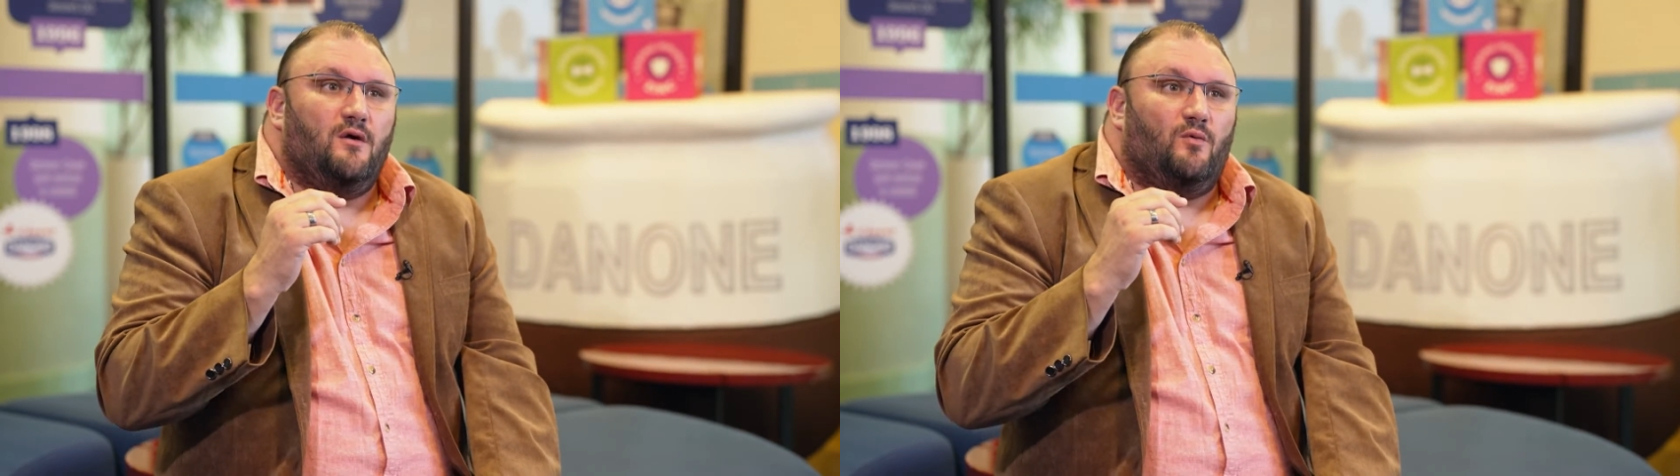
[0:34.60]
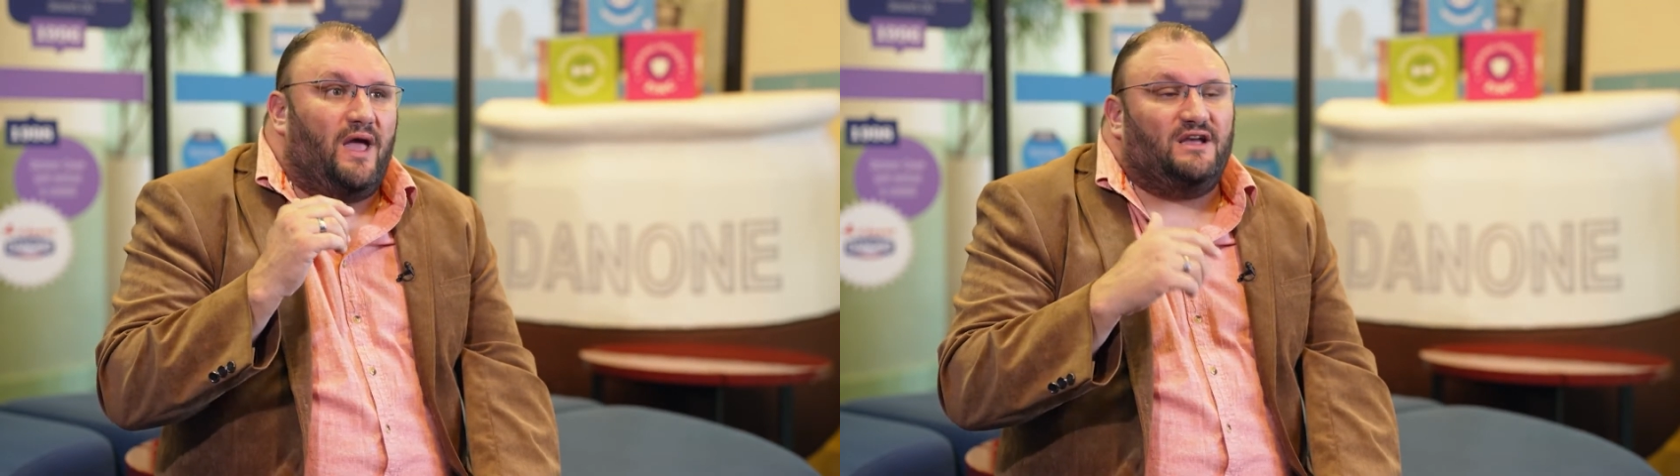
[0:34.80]

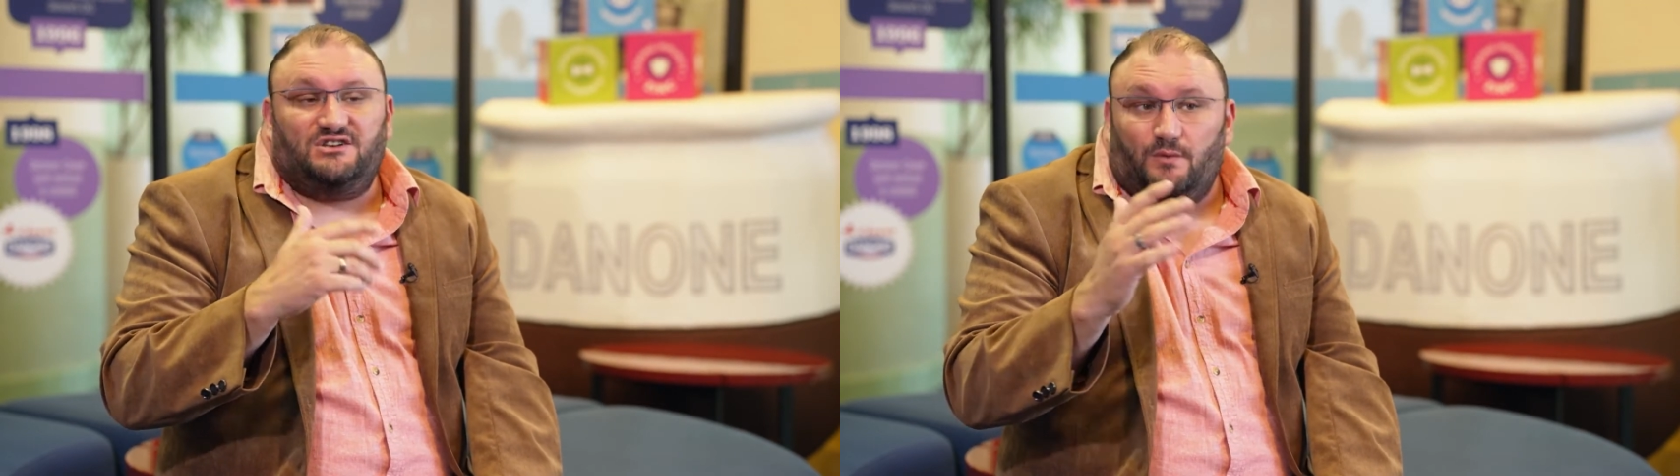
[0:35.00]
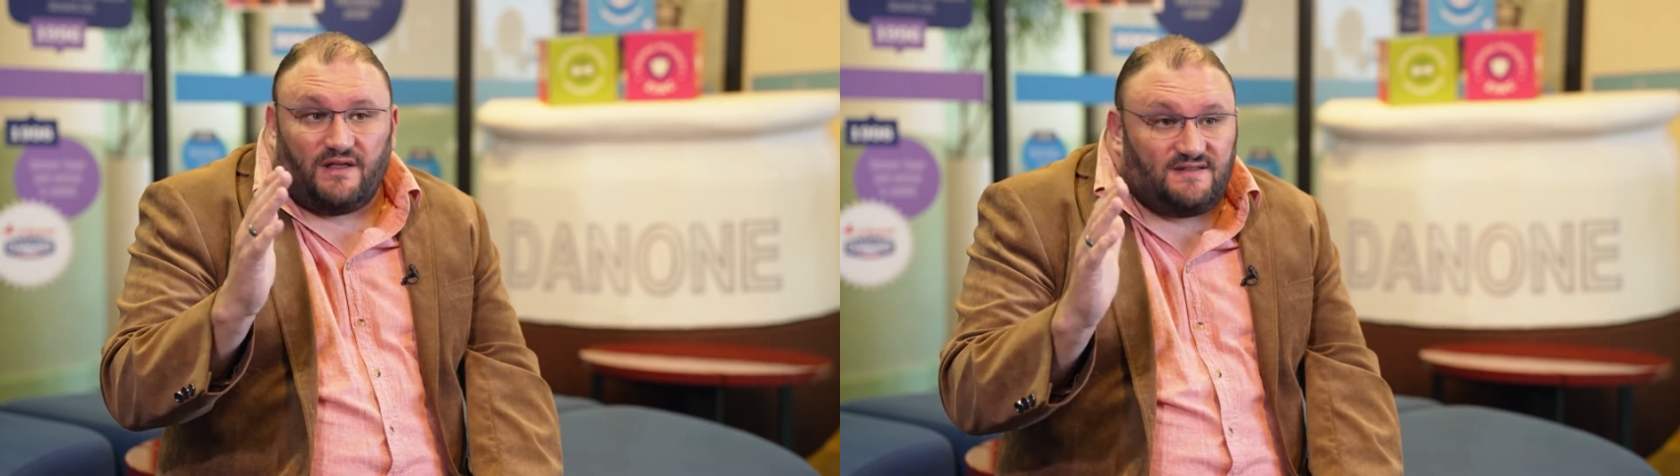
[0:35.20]
we
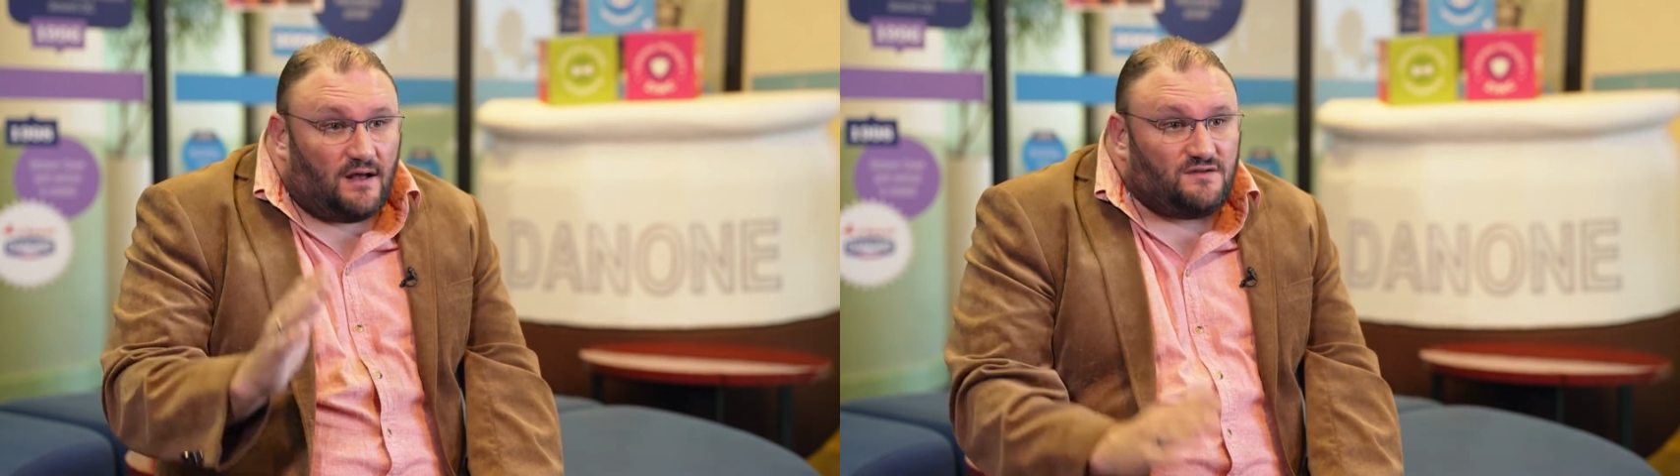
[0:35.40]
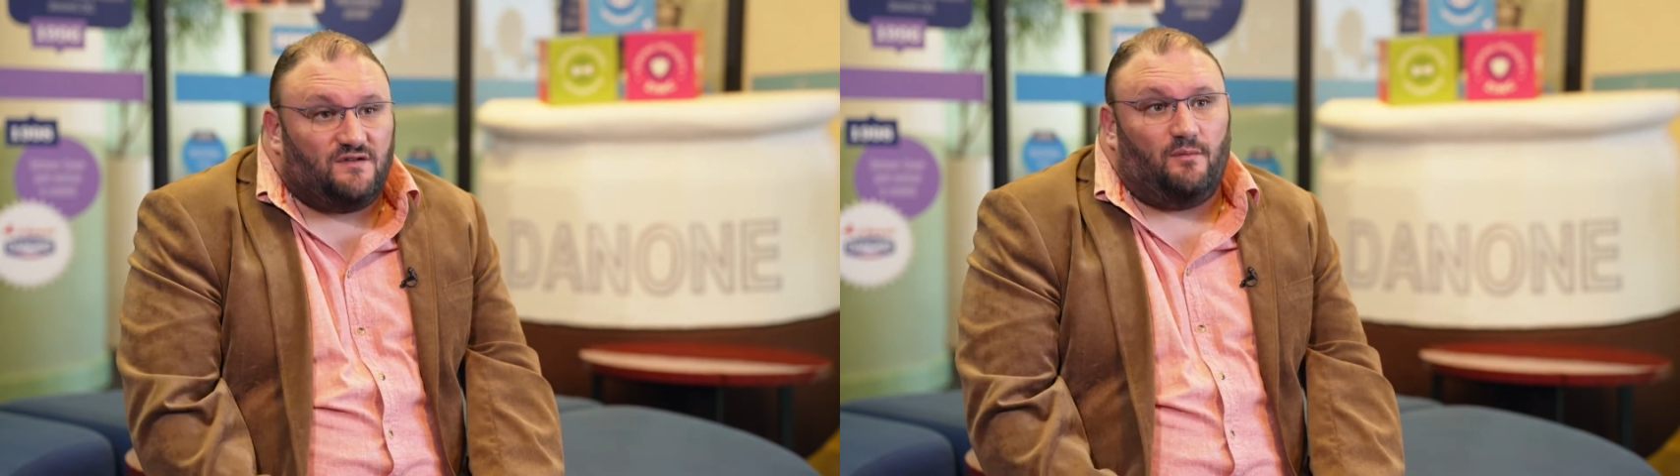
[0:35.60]
actually went
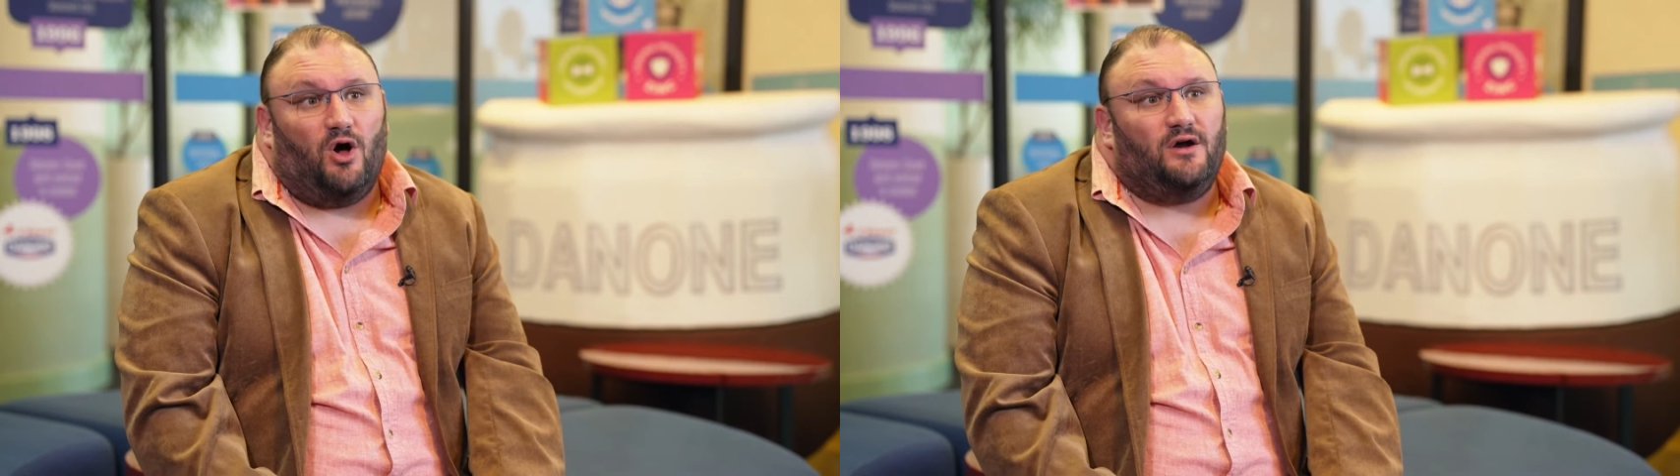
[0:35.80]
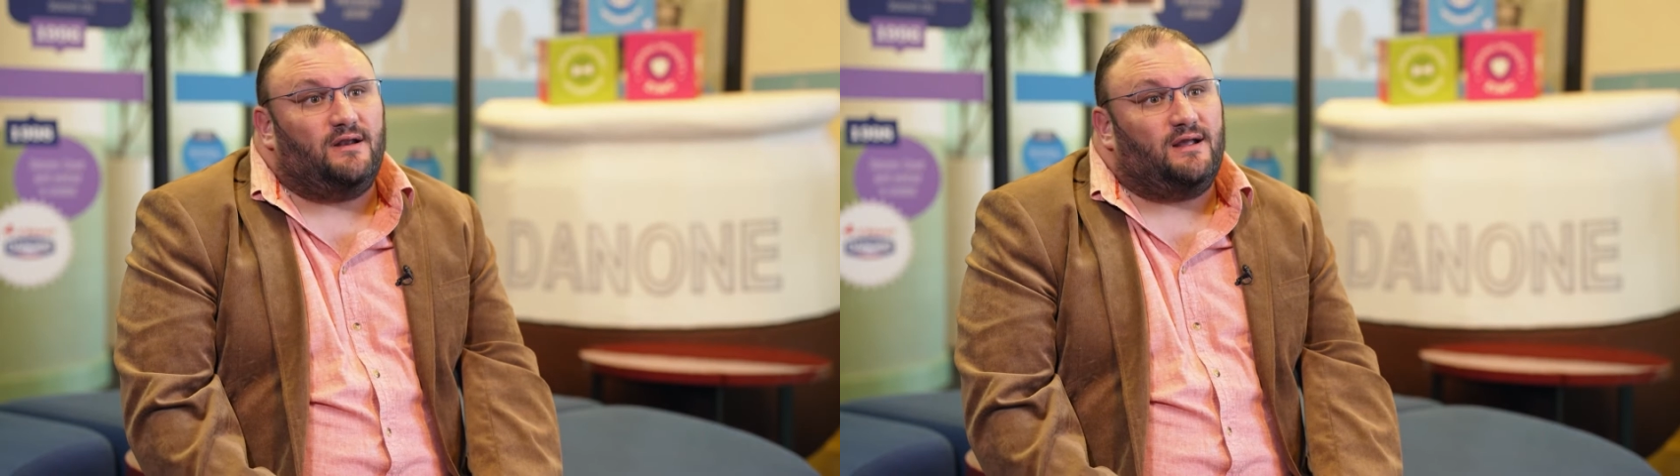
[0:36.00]
out to the
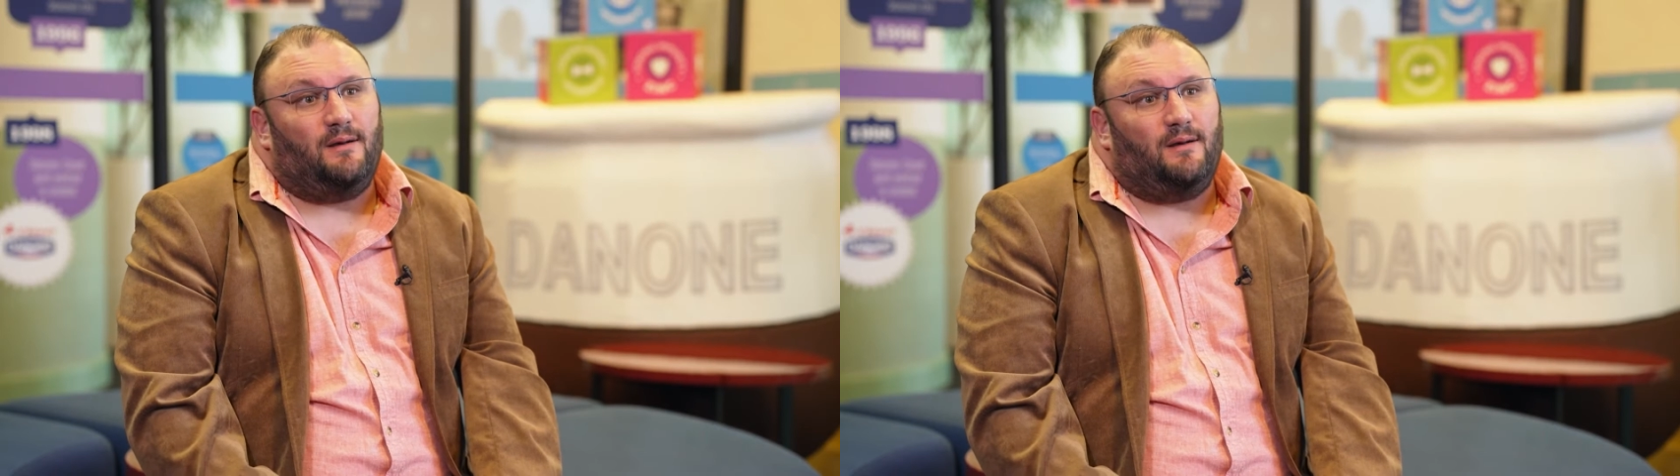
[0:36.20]
market a